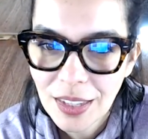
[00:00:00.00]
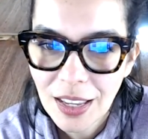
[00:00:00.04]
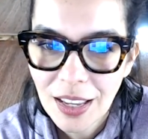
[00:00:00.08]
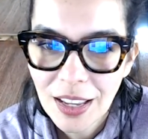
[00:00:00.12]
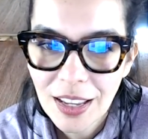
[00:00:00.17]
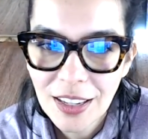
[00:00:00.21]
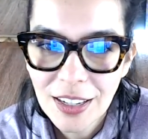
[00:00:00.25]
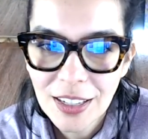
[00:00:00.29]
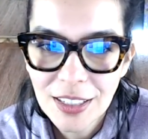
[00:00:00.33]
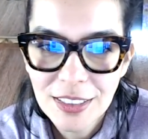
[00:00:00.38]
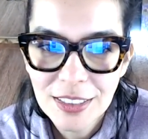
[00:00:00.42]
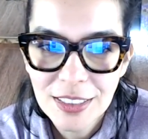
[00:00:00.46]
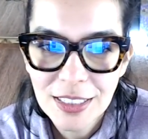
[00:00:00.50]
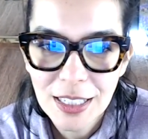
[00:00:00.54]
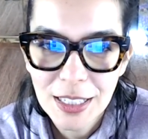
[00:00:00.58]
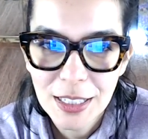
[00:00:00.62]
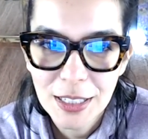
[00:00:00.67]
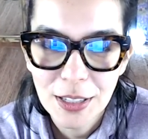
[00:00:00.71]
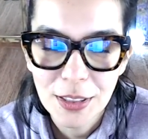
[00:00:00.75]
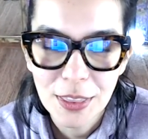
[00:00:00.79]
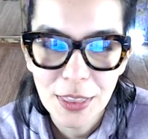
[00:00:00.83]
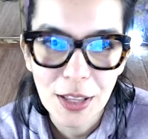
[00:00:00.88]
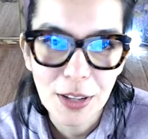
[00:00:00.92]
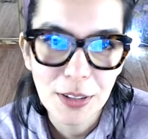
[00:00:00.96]
And it's
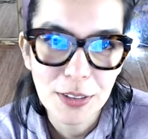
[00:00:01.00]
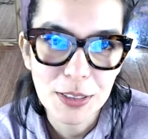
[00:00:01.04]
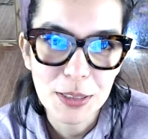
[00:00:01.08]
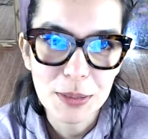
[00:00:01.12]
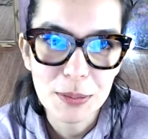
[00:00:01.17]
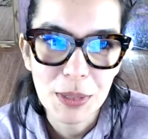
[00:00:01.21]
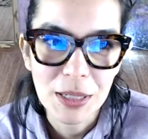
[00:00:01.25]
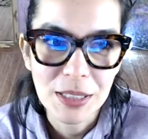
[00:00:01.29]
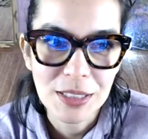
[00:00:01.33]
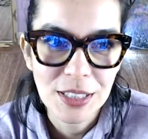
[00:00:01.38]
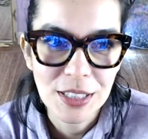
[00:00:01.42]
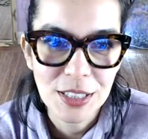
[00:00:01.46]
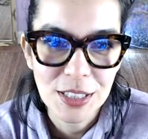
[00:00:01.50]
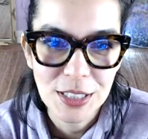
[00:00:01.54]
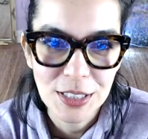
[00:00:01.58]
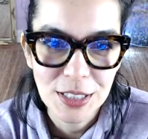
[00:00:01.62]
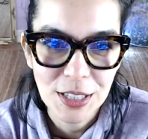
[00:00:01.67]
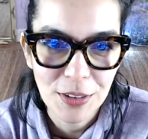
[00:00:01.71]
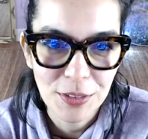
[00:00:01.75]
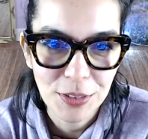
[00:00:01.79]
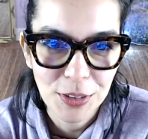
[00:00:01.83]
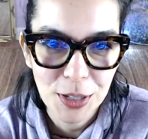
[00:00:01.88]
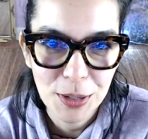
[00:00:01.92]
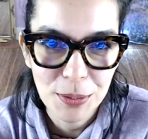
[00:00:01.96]
like a thousand messages
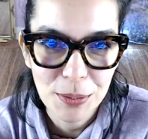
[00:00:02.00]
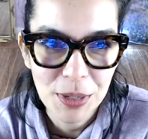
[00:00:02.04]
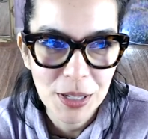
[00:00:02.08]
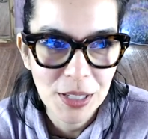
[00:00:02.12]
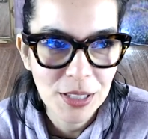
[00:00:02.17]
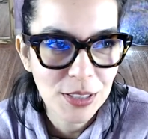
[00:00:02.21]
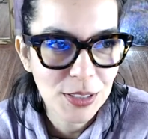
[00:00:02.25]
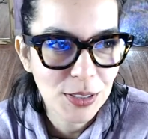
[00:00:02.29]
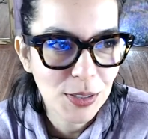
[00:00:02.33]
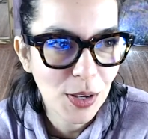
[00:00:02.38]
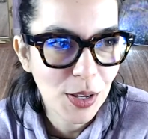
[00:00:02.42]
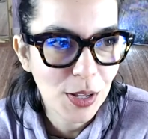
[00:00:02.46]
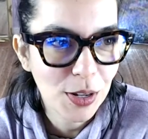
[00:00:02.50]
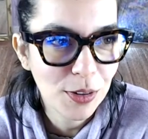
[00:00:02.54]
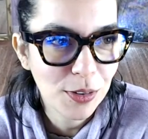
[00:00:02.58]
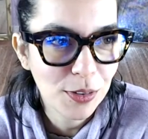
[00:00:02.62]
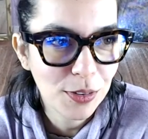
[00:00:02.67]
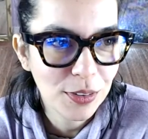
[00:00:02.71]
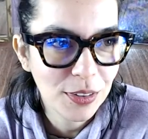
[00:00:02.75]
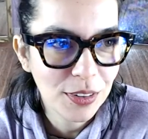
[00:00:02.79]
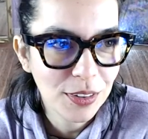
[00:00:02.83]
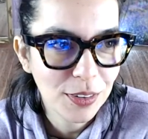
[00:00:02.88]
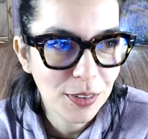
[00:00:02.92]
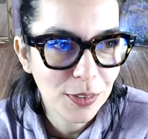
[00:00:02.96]
have come in, so I
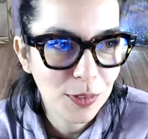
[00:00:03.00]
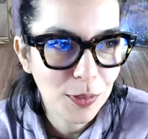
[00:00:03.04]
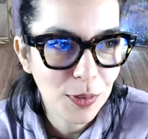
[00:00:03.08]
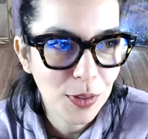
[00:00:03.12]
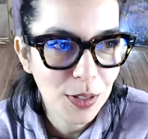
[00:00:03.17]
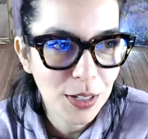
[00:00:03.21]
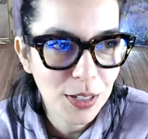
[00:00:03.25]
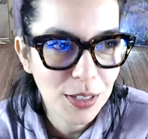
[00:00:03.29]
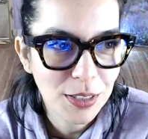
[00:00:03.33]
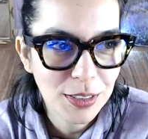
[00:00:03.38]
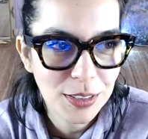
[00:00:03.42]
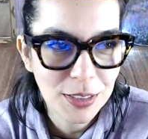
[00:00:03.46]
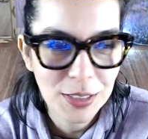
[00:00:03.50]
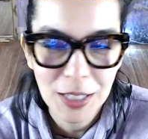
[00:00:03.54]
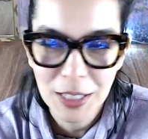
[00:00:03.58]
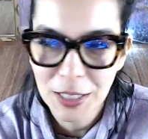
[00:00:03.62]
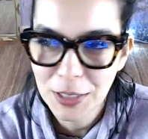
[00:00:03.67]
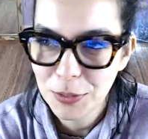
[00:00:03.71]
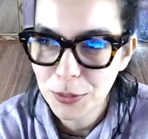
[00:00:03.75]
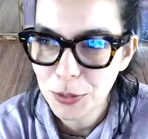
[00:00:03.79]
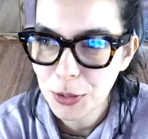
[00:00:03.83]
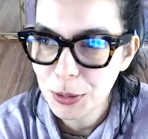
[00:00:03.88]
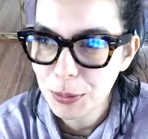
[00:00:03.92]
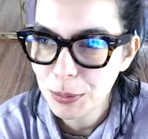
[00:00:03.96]
don't want to
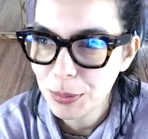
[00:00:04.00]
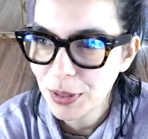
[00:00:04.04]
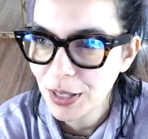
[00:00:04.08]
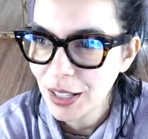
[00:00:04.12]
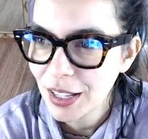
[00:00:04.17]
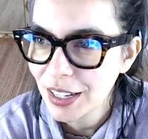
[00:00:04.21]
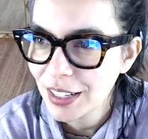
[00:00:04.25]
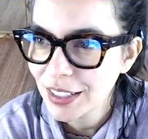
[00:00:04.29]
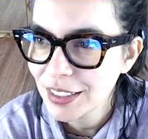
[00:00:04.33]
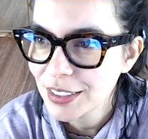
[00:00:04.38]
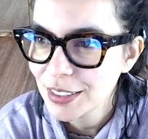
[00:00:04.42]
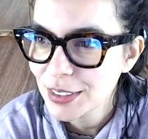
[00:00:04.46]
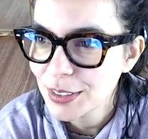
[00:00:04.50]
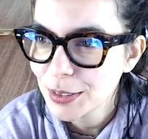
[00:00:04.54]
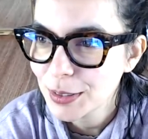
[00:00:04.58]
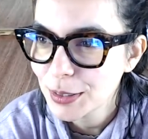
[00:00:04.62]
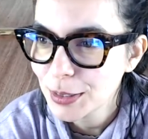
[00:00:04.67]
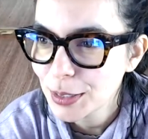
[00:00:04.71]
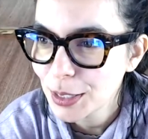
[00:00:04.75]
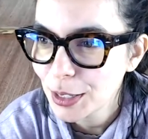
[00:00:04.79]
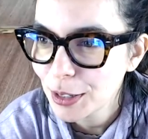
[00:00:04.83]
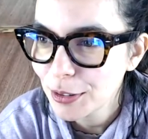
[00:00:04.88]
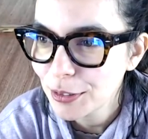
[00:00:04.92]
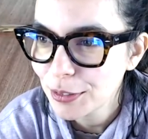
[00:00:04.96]
like reply to
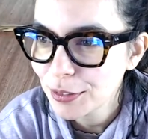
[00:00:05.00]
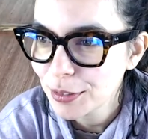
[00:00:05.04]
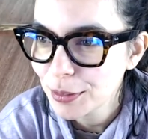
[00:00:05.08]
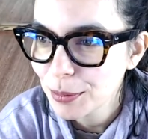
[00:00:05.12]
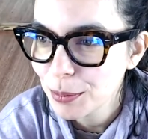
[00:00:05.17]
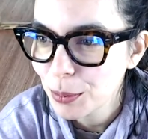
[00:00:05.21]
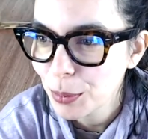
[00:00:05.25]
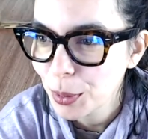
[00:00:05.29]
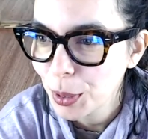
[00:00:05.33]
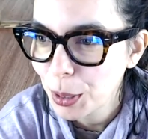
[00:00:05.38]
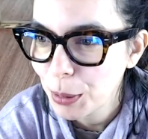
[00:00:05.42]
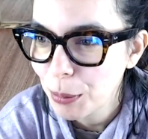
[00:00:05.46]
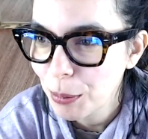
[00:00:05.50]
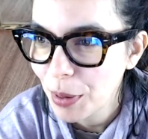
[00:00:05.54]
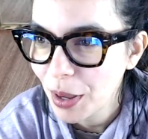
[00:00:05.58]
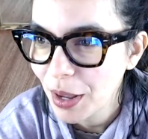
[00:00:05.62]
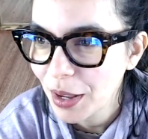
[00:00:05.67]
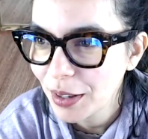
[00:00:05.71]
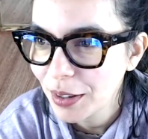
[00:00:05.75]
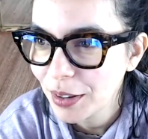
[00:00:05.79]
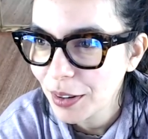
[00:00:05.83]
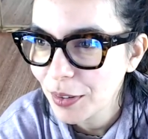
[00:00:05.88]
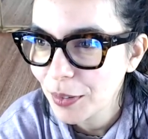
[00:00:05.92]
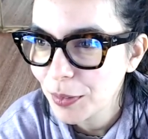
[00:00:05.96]
stuff and bring
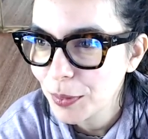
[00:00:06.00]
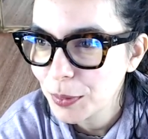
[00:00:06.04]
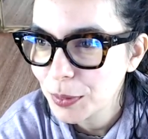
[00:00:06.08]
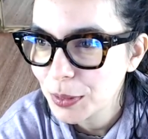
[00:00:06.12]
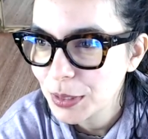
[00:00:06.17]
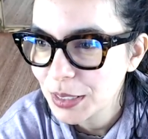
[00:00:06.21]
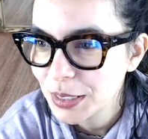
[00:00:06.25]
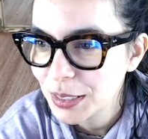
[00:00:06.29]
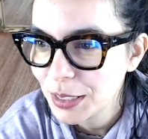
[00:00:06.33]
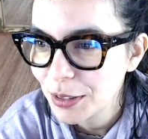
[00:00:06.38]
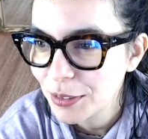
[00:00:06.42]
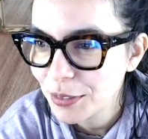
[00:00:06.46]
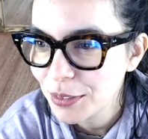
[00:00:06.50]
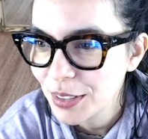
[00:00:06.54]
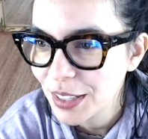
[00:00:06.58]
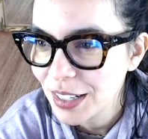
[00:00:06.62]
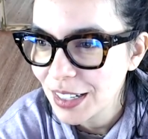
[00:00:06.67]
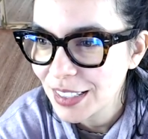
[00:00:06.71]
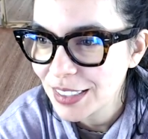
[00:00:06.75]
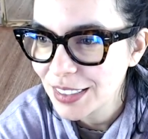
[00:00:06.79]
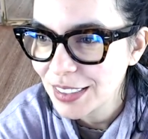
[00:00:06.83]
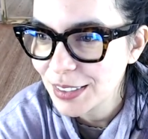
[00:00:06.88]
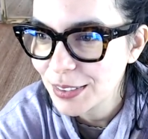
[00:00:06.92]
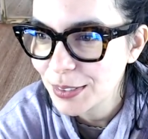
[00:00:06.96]
back old stuff that
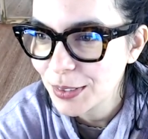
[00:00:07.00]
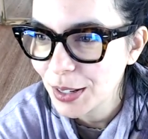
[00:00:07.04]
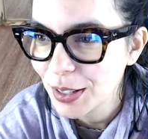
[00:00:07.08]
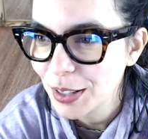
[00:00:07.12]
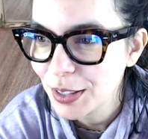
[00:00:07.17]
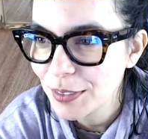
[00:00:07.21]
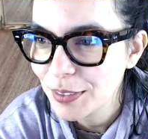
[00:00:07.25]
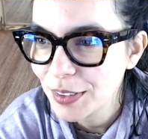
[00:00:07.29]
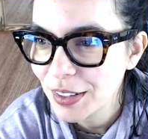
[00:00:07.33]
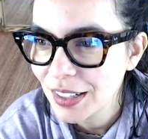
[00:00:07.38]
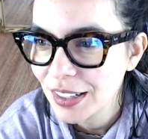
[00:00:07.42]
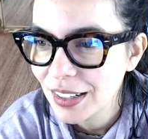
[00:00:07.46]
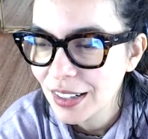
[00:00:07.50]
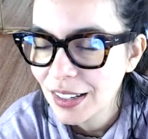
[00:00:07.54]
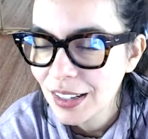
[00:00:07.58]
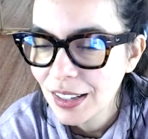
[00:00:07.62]
isn't relevant.